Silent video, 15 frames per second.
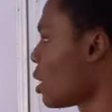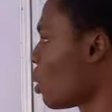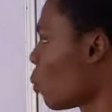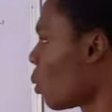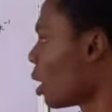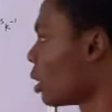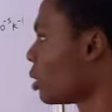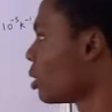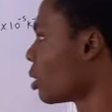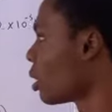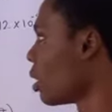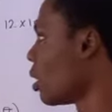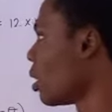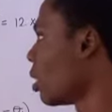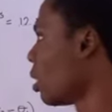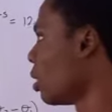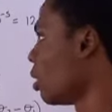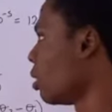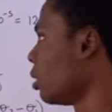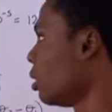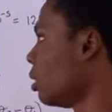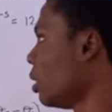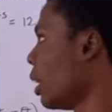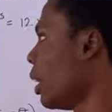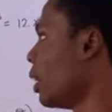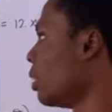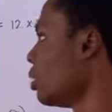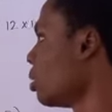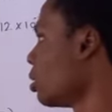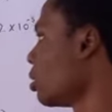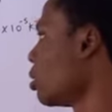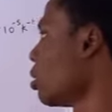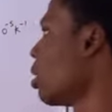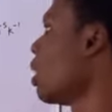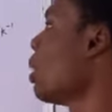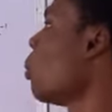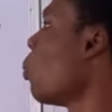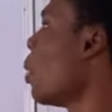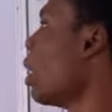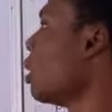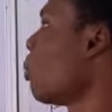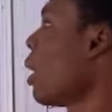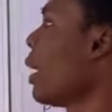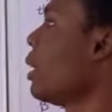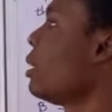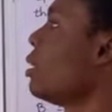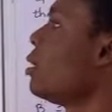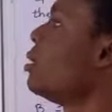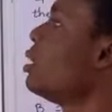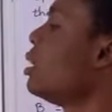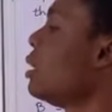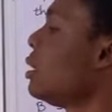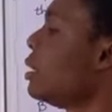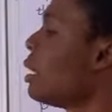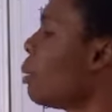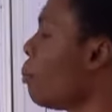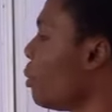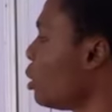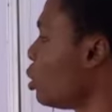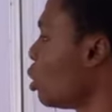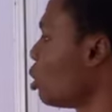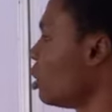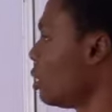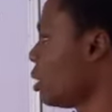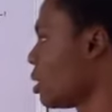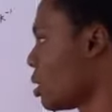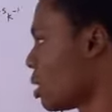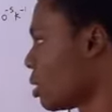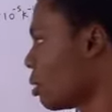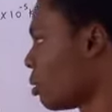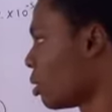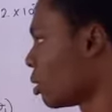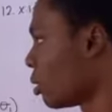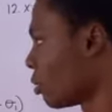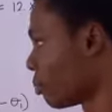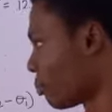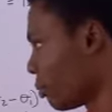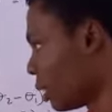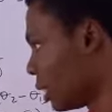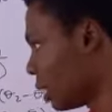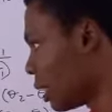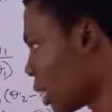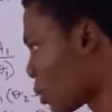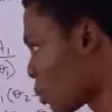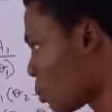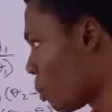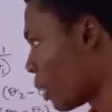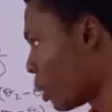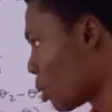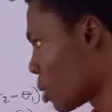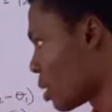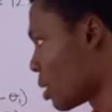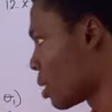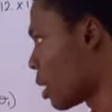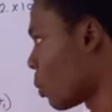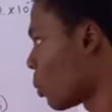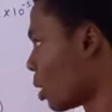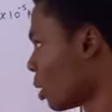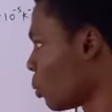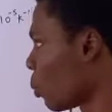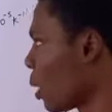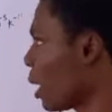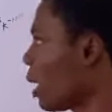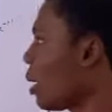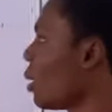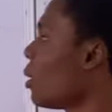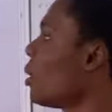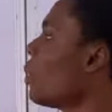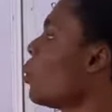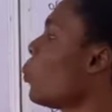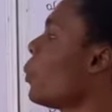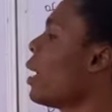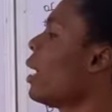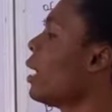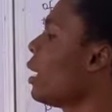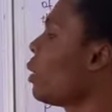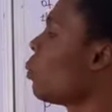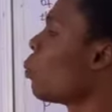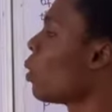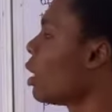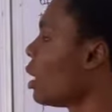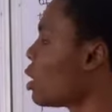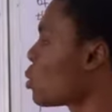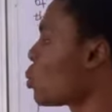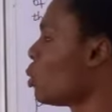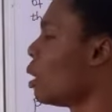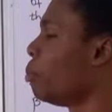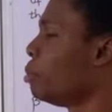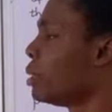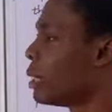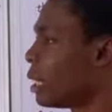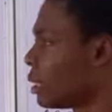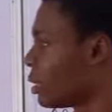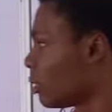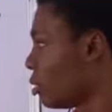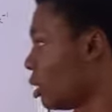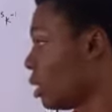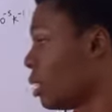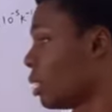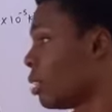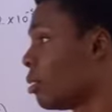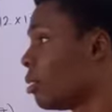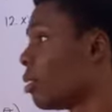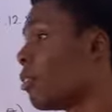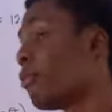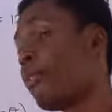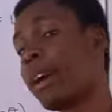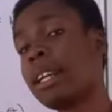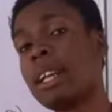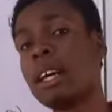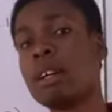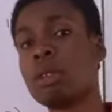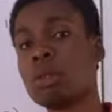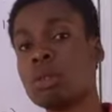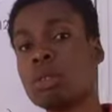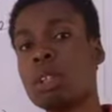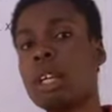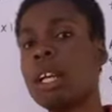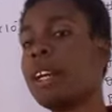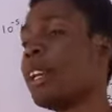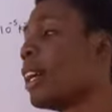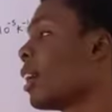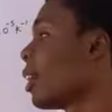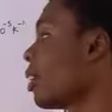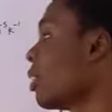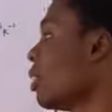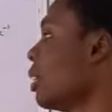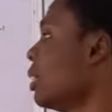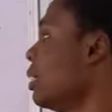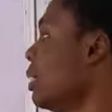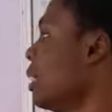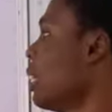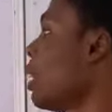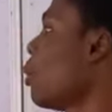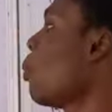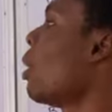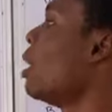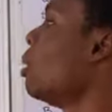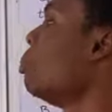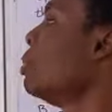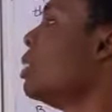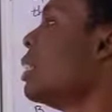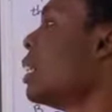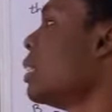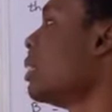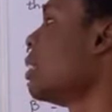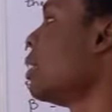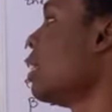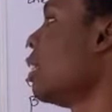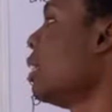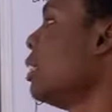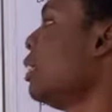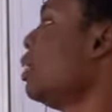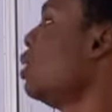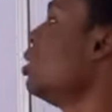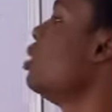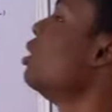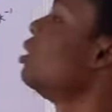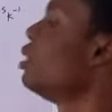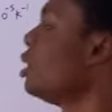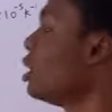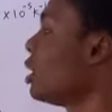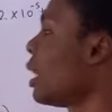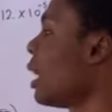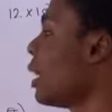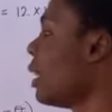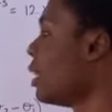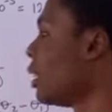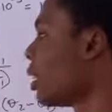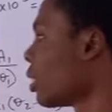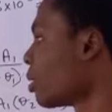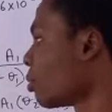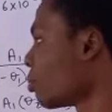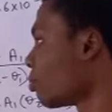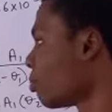A1, then A1, while change in temperature is the theta2 minus theta1, where A2 represents the final area, the A1 represents the initial area,